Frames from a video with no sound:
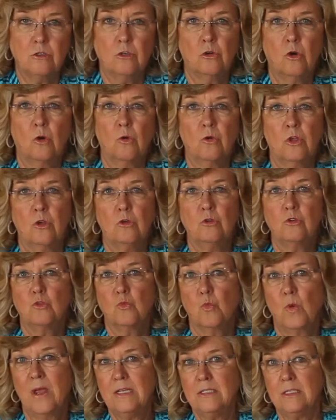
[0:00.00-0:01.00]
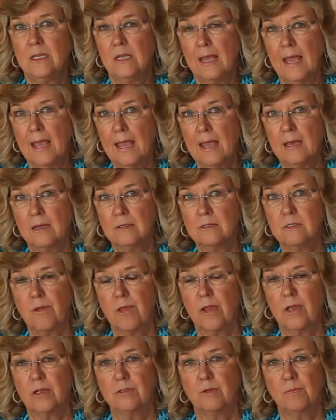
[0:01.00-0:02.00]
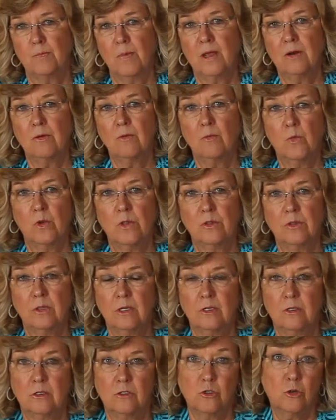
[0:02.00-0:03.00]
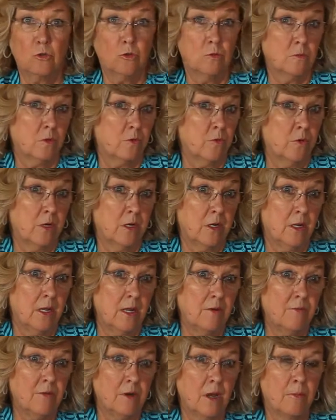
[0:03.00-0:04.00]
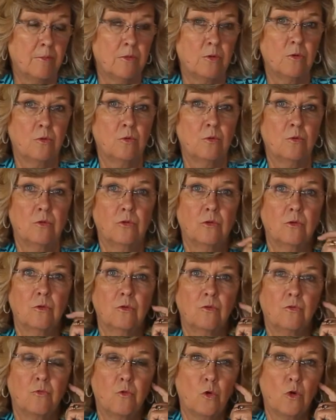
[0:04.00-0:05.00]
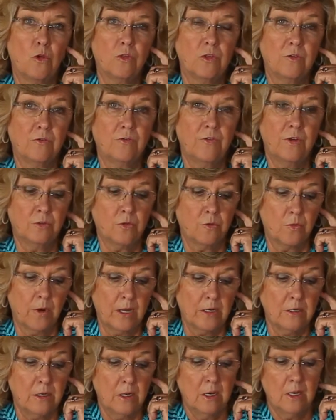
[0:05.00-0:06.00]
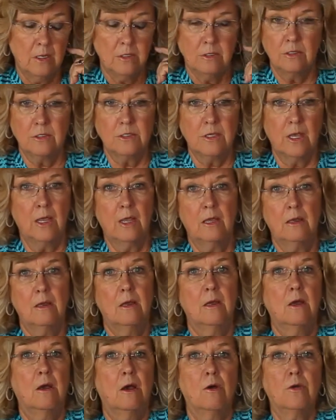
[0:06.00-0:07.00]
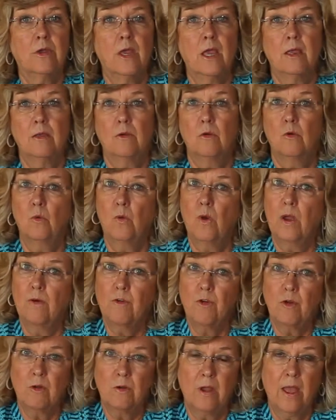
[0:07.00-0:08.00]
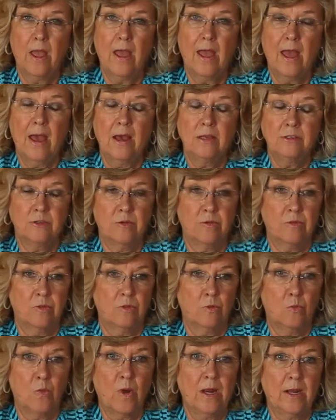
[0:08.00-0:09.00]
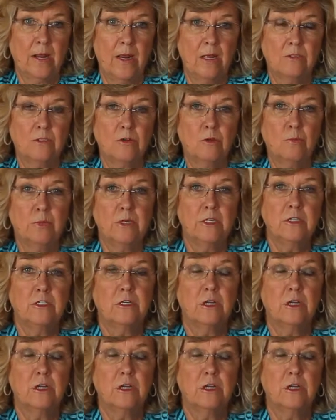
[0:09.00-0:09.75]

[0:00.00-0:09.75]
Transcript: you don't use raising hands. It's better with children even up through 3rd, 4th, and 5th grade to say, okay, whoever has the right answer, please